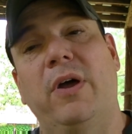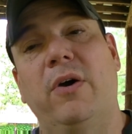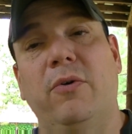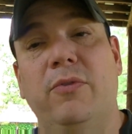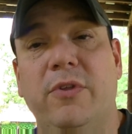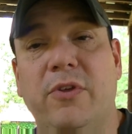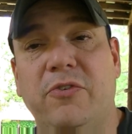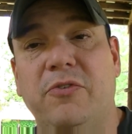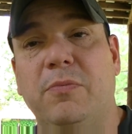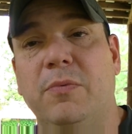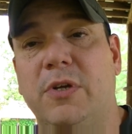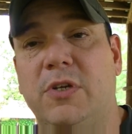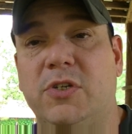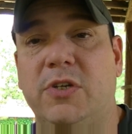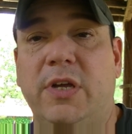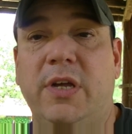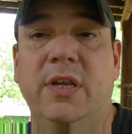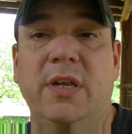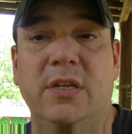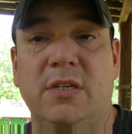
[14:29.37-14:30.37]
Now on this
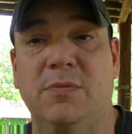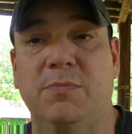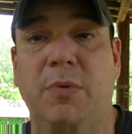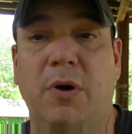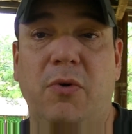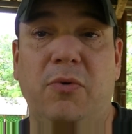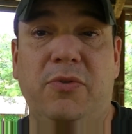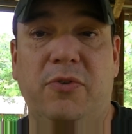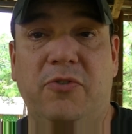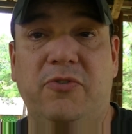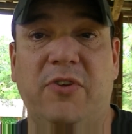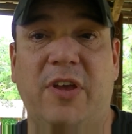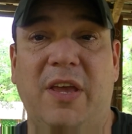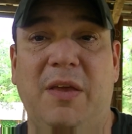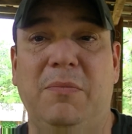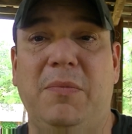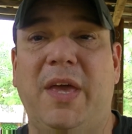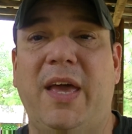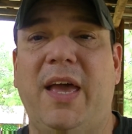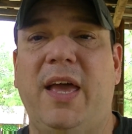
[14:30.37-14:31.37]
machine it's both the
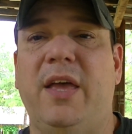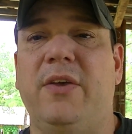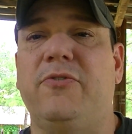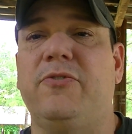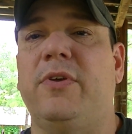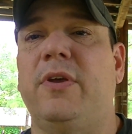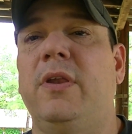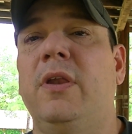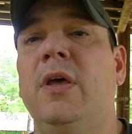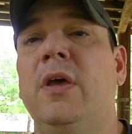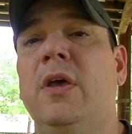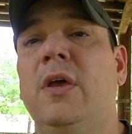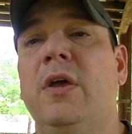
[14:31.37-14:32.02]
same casting.